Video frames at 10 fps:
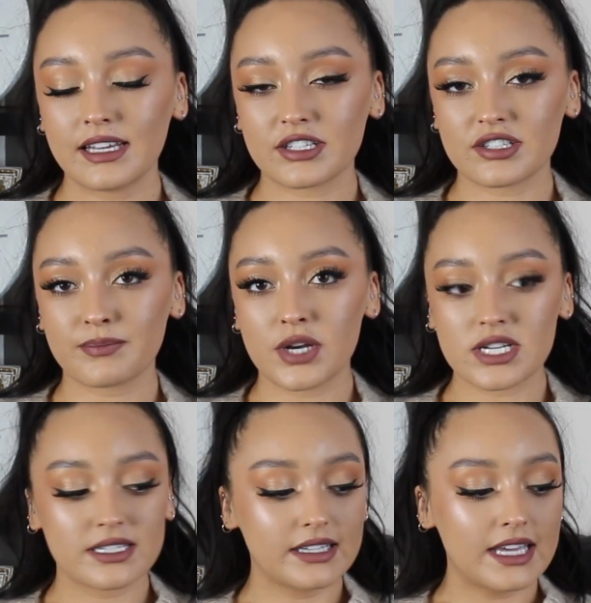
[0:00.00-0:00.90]
That's just
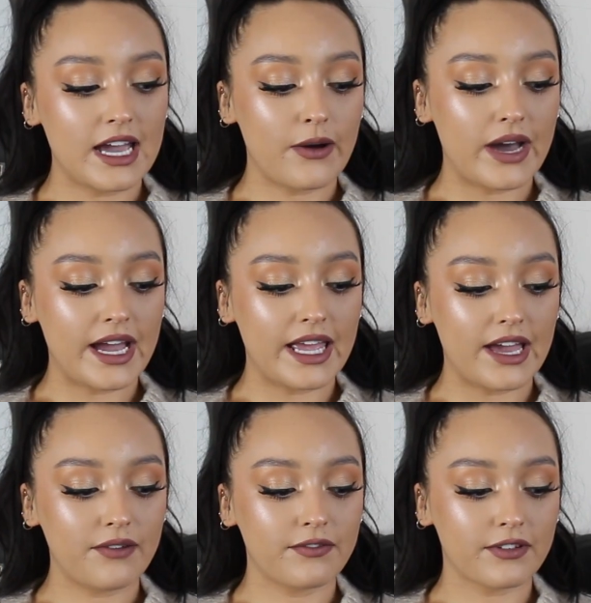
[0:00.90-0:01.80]
personally how I
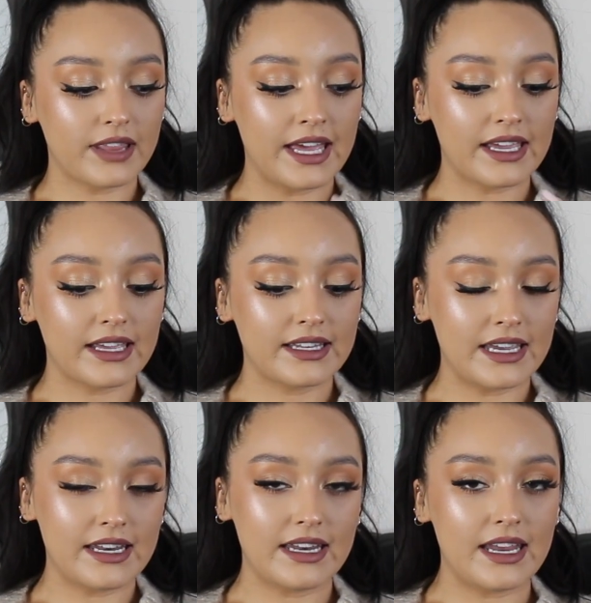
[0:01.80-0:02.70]
am for like
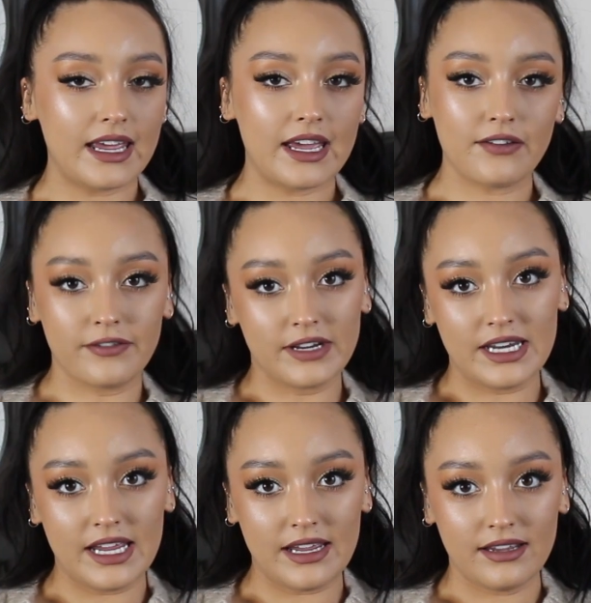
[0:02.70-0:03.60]
day to day,
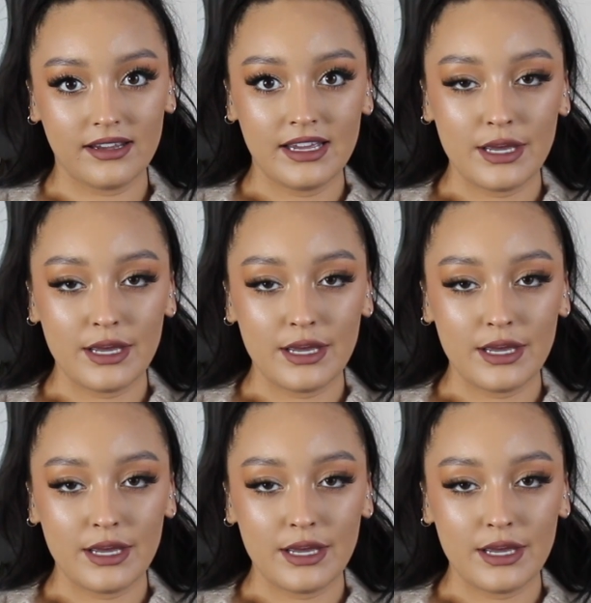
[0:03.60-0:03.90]
everyday